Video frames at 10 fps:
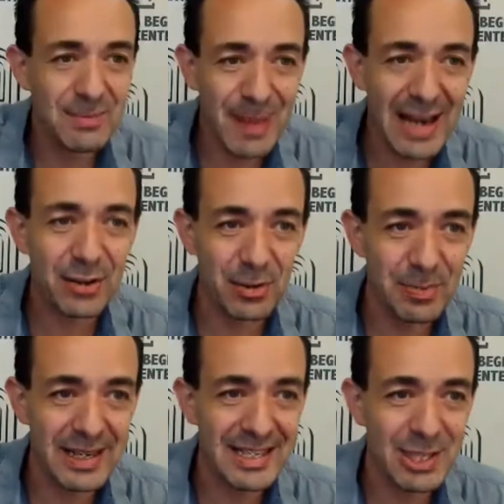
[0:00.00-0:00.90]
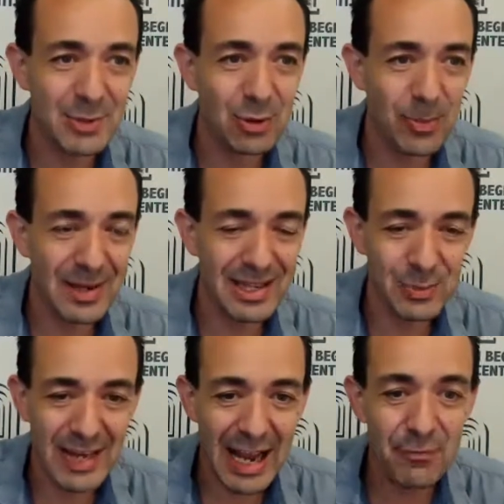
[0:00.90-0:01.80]
is better than peace because
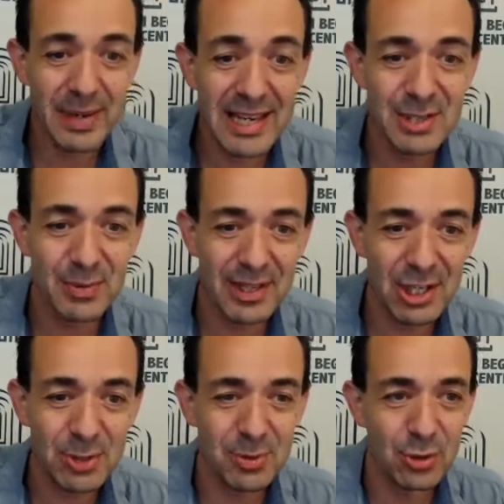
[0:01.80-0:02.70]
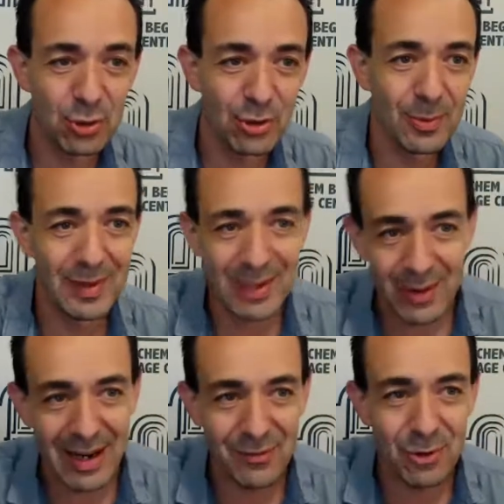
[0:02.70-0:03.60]
we have peace with Egypt and Jordan, but we
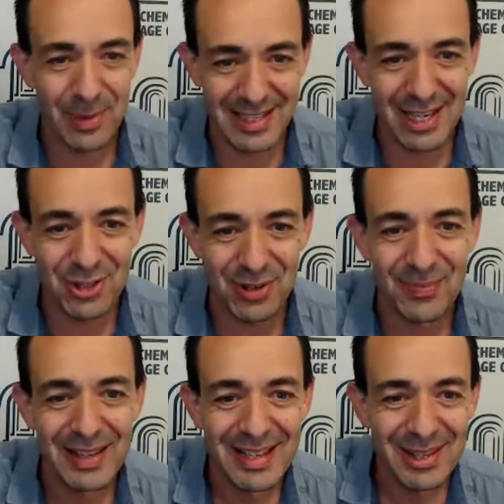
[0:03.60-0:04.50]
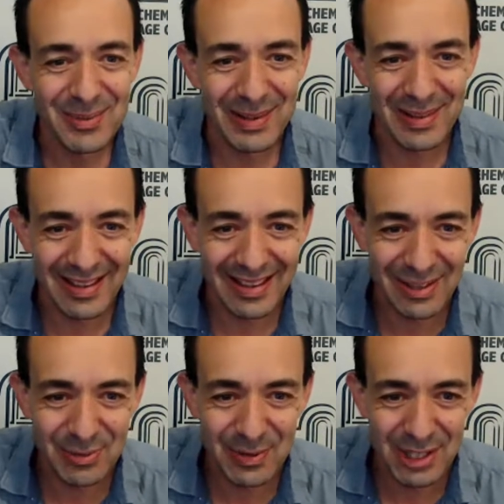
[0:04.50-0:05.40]
don't have normalization with
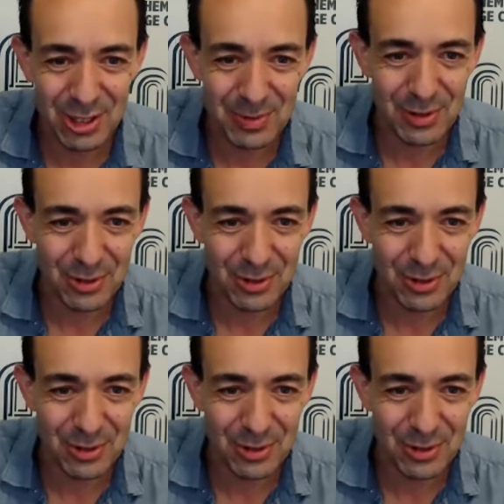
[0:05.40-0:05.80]
Egypt